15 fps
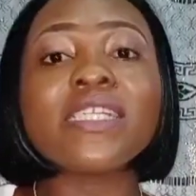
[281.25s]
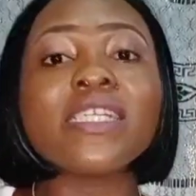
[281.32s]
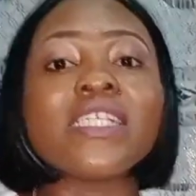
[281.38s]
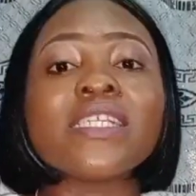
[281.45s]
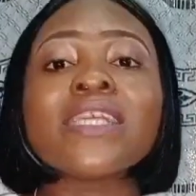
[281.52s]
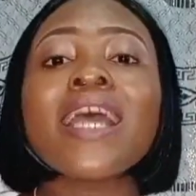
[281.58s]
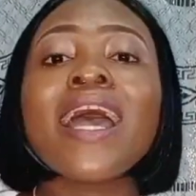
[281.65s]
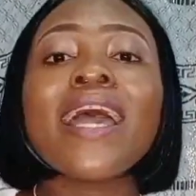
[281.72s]

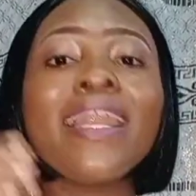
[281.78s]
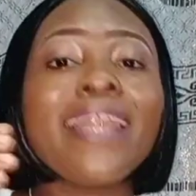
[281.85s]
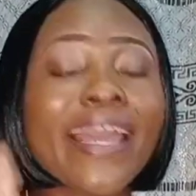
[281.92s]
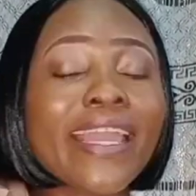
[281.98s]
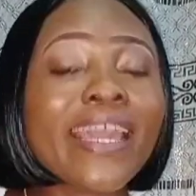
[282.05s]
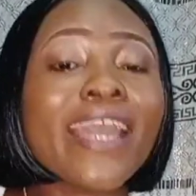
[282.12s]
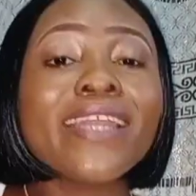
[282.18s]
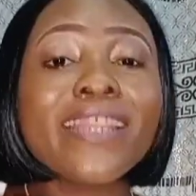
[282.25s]
This
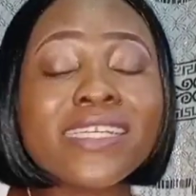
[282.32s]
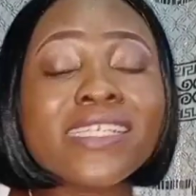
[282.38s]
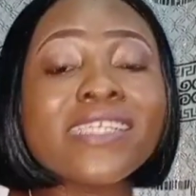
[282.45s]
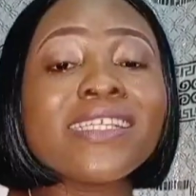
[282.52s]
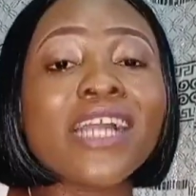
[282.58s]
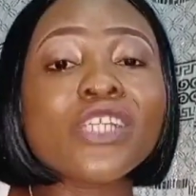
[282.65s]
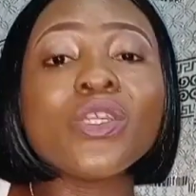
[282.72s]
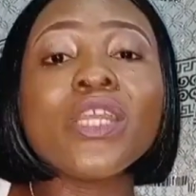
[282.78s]

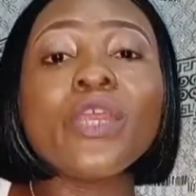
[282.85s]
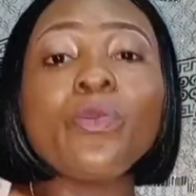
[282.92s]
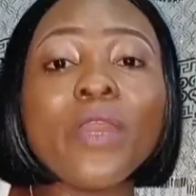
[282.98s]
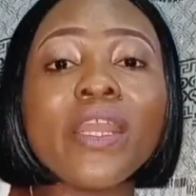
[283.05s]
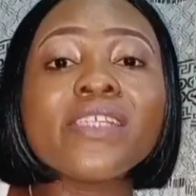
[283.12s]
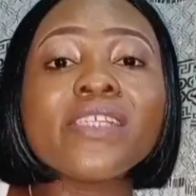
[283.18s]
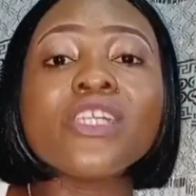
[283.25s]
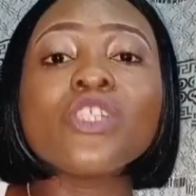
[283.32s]
is
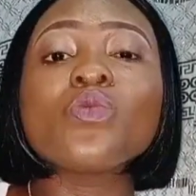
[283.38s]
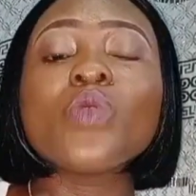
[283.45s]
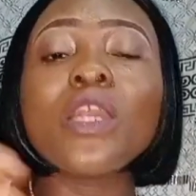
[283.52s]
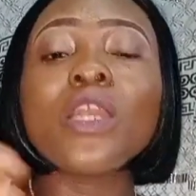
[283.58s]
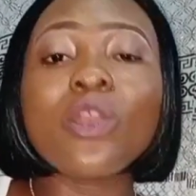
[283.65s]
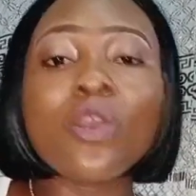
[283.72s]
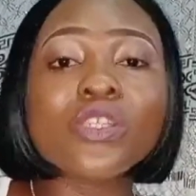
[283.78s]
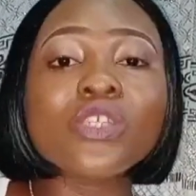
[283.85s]
actually related
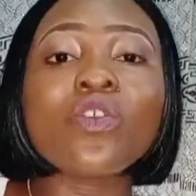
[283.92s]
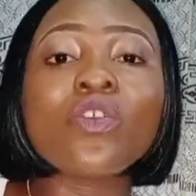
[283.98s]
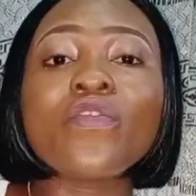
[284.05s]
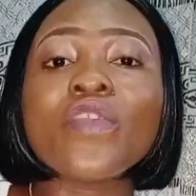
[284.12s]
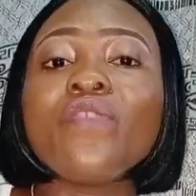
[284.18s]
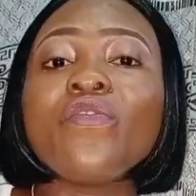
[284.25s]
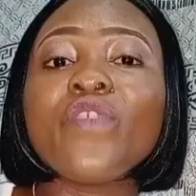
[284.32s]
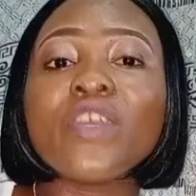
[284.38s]
to a
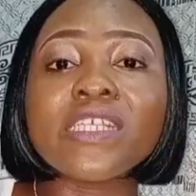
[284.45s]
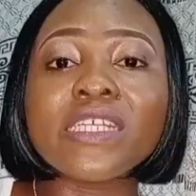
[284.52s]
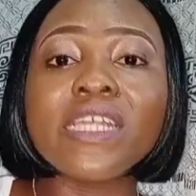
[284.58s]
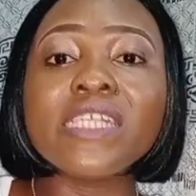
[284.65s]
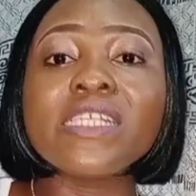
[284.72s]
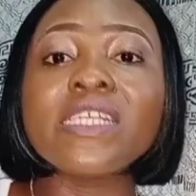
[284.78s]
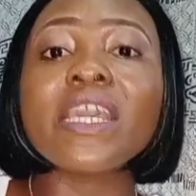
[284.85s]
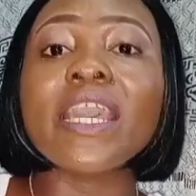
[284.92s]
lot of
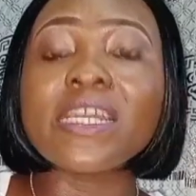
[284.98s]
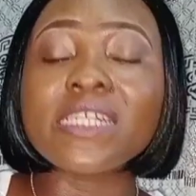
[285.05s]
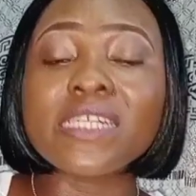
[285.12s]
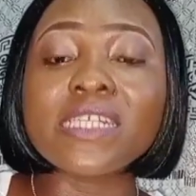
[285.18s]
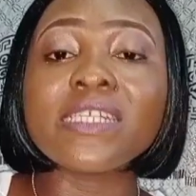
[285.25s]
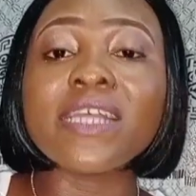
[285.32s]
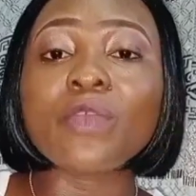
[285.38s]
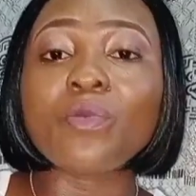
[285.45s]
infertility
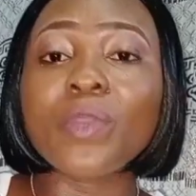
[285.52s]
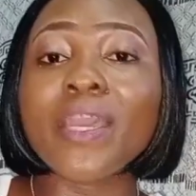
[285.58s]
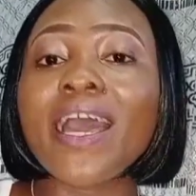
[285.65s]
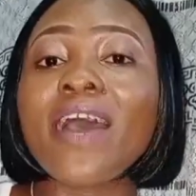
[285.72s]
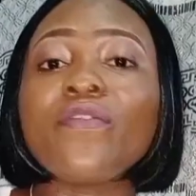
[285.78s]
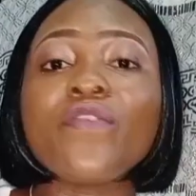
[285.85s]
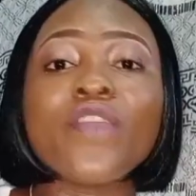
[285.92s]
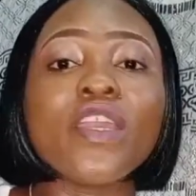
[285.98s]
cases that
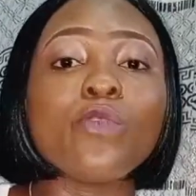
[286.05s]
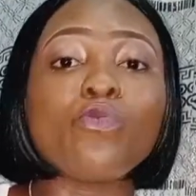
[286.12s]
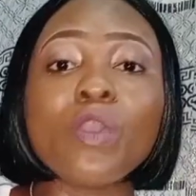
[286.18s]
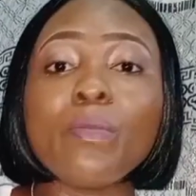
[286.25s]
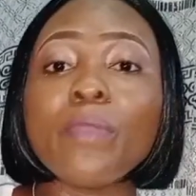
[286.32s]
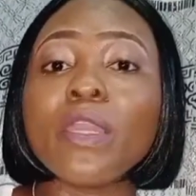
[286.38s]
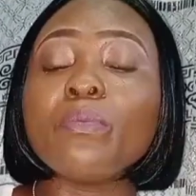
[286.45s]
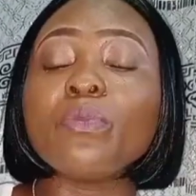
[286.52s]
we have
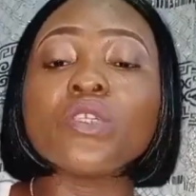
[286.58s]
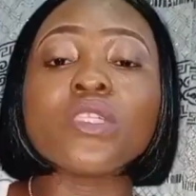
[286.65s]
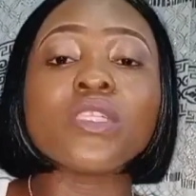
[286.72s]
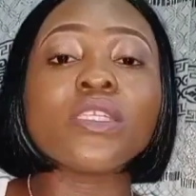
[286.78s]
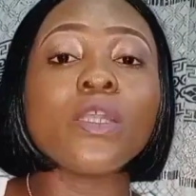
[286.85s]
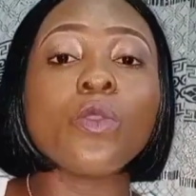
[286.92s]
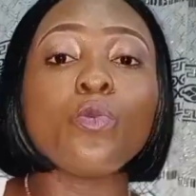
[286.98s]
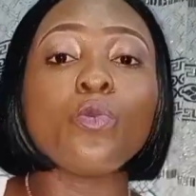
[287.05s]
in women,
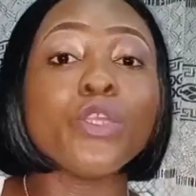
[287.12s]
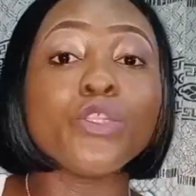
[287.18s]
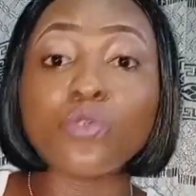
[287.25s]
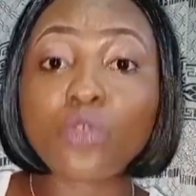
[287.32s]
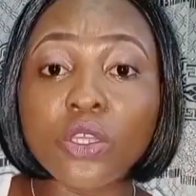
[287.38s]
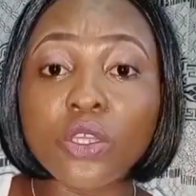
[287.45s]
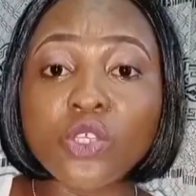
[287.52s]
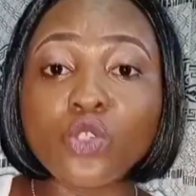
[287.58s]
but
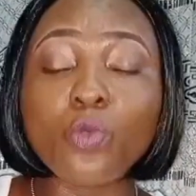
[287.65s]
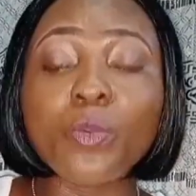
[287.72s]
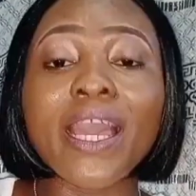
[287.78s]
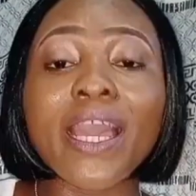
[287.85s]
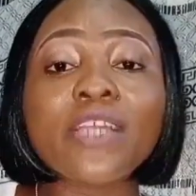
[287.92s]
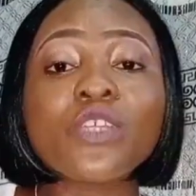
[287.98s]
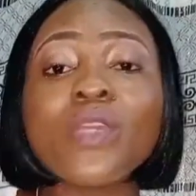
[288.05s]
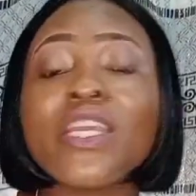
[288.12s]
we do not know.